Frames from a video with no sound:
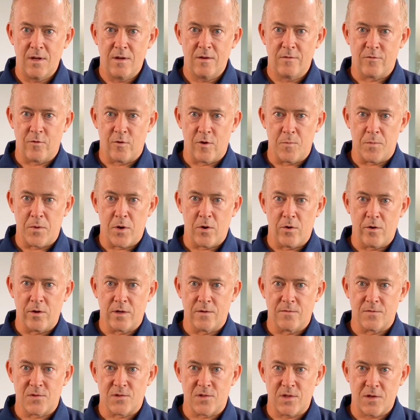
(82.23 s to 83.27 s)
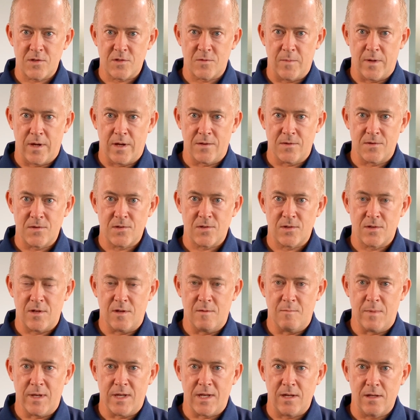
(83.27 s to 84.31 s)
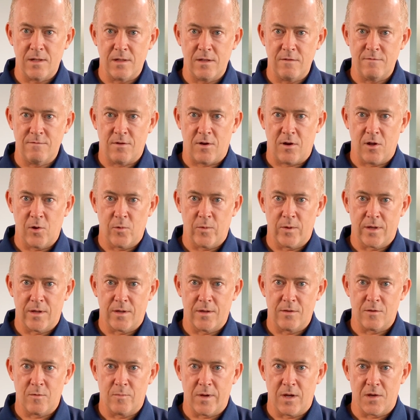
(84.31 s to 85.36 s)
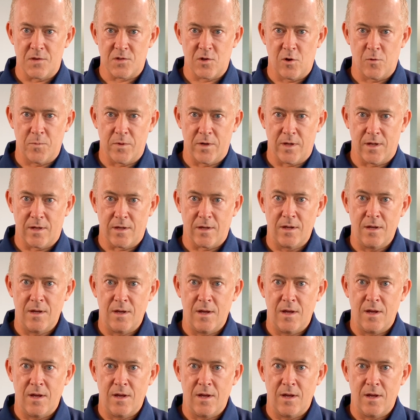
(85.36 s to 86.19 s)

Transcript: for a period of six months immediately following the base opening